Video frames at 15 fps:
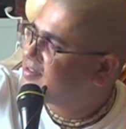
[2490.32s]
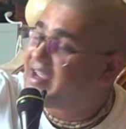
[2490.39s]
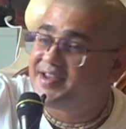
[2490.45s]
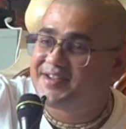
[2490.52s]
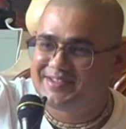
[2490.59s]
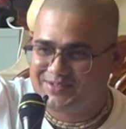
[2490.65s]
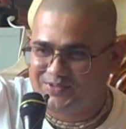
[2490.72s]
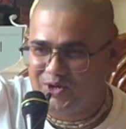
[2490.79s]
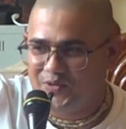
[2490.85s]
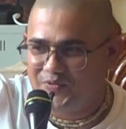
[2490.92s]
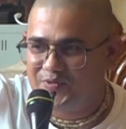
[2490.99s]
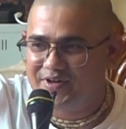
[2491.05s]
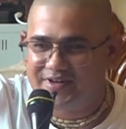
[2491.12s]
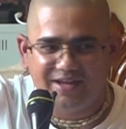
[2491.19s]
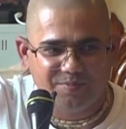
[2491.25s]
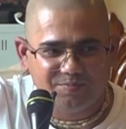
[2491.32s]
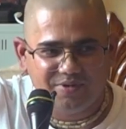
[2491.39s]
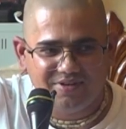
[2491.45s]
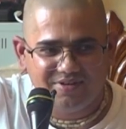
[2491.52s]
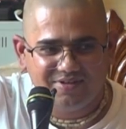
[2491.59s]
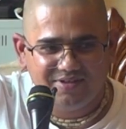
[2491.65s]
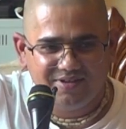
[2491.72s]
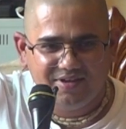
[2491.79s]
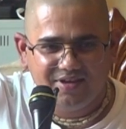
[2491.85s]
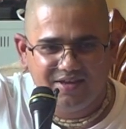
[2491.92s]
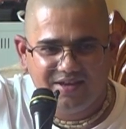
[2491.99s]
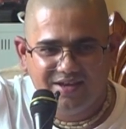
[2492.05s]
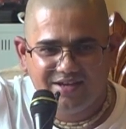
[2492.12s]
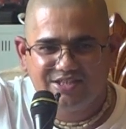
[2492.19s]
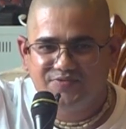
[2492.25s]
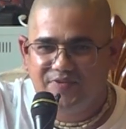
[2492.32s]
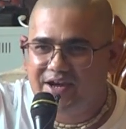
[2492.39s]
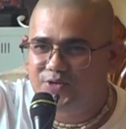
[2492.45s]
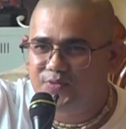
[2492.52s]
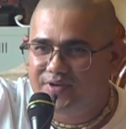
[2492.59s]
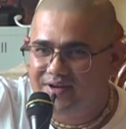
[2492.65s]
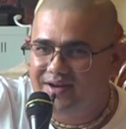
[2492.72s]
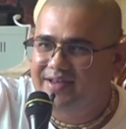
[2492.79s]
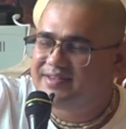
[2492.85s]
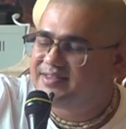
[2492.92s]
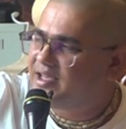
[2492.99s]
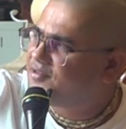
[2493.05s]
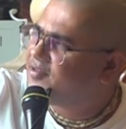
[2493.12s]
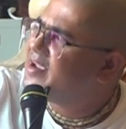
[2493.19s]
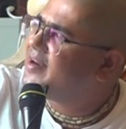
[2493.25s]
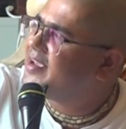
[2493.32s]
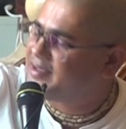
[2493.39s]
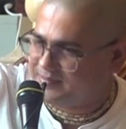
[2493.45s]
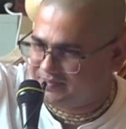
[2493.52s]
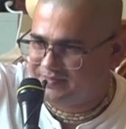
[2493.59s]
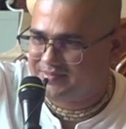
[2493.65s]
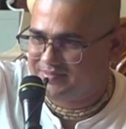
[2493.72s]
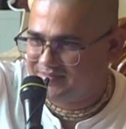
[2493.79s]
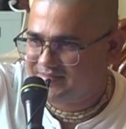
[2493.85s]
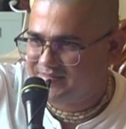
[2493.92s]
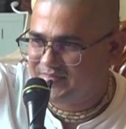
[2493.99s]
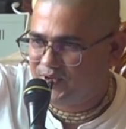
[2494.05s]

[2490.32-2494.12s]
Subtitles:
terrace of our temple and is trying to clean the railing.